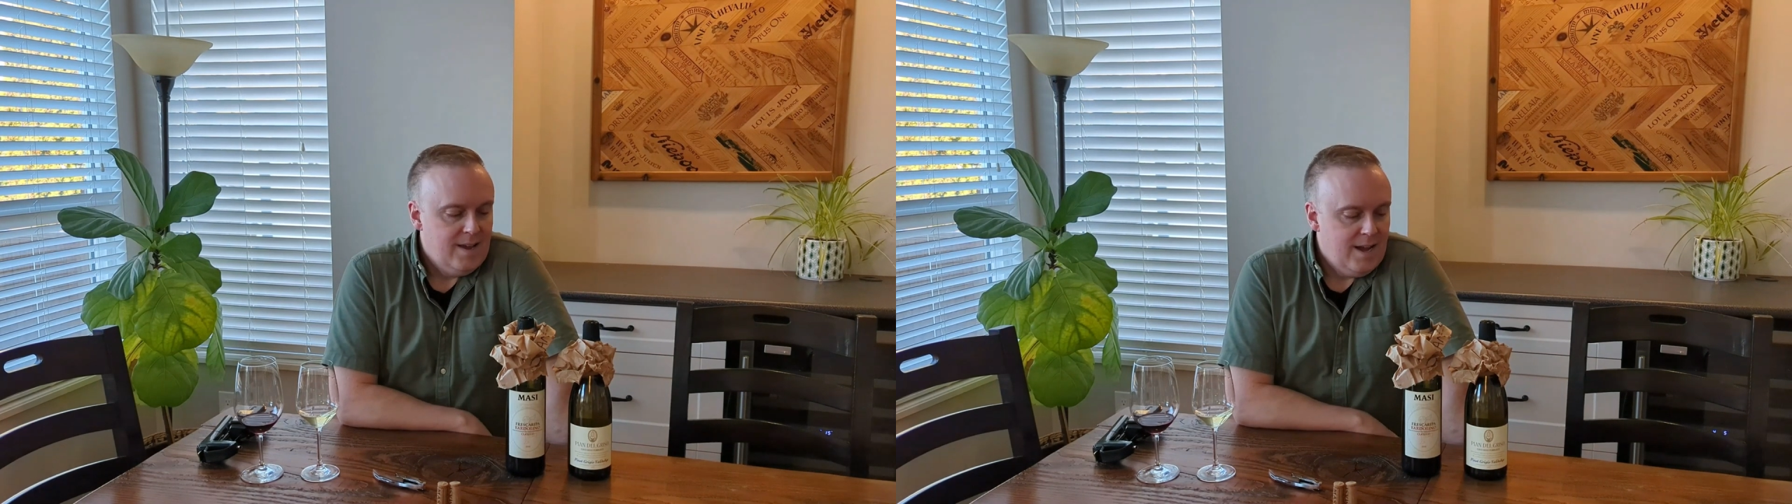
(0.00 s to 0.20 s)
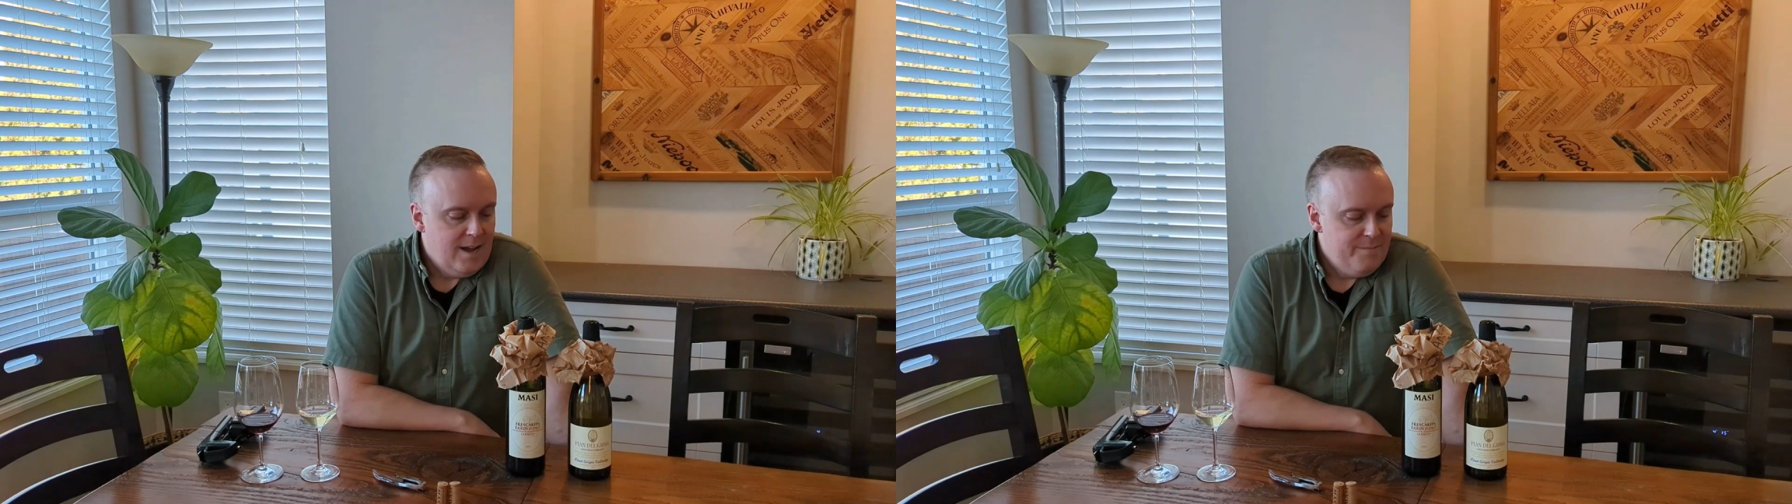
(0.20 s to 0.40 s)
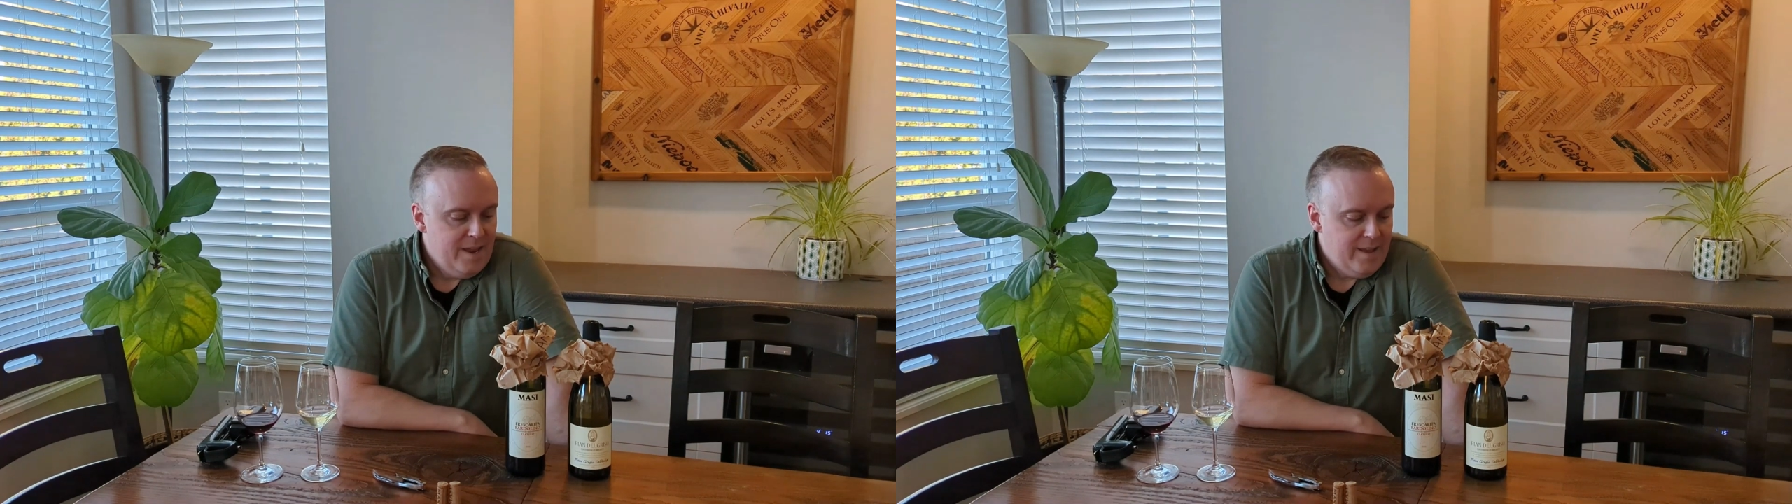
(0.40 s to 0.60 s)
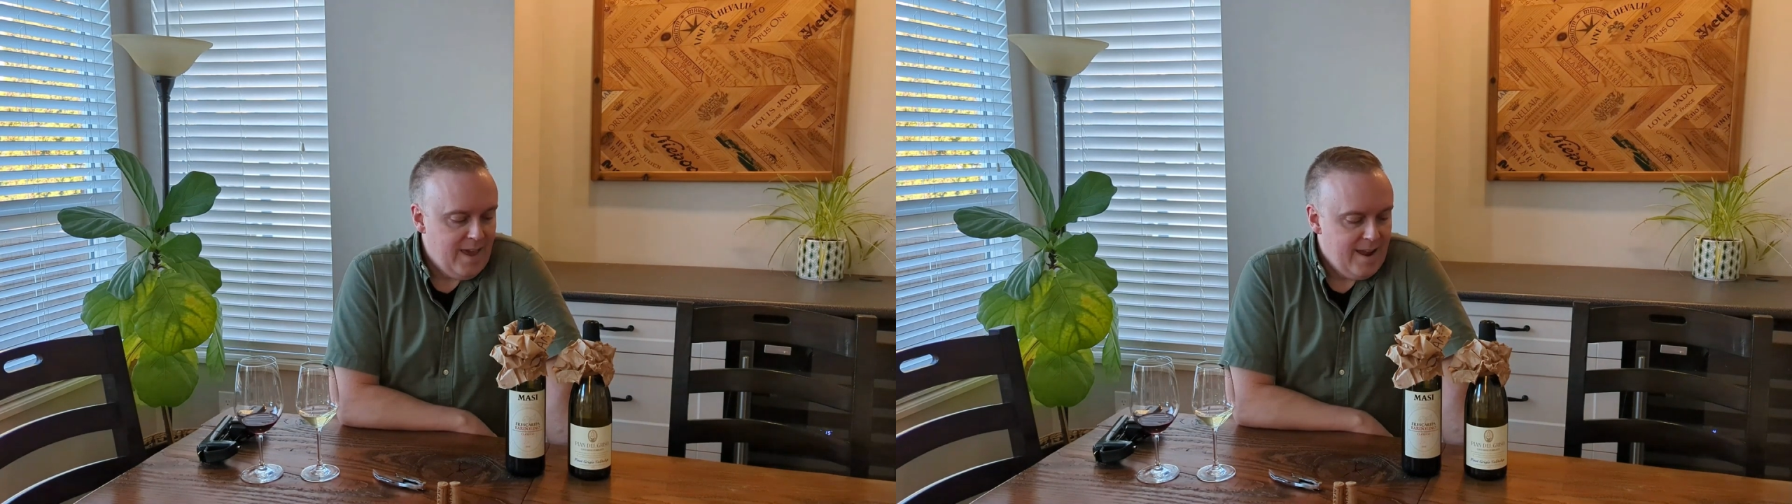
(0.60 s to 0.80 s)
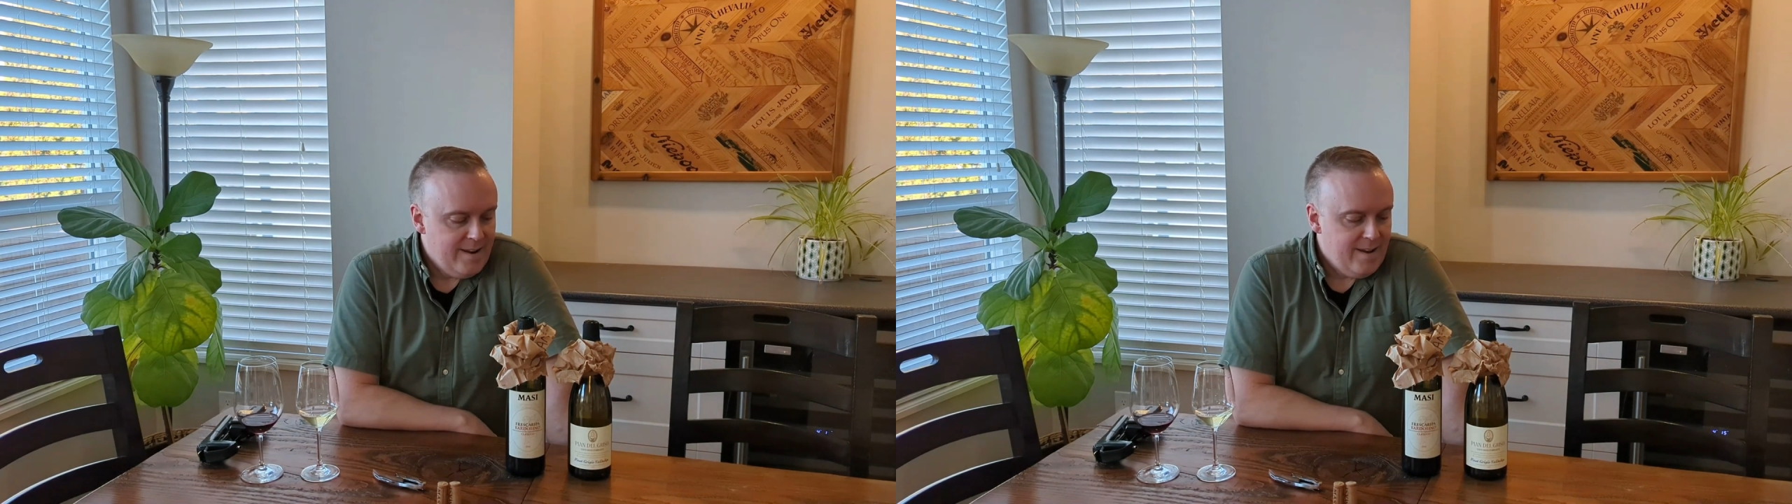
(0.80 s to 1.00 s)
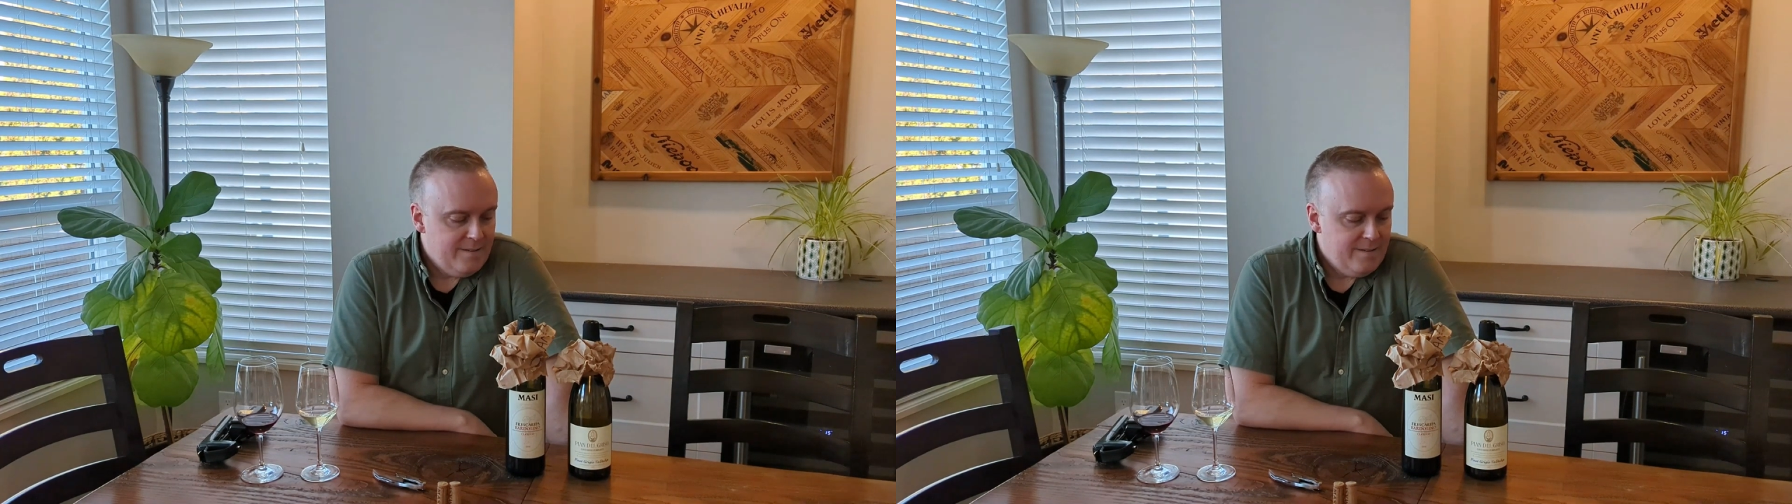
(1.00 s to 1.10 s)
in Canada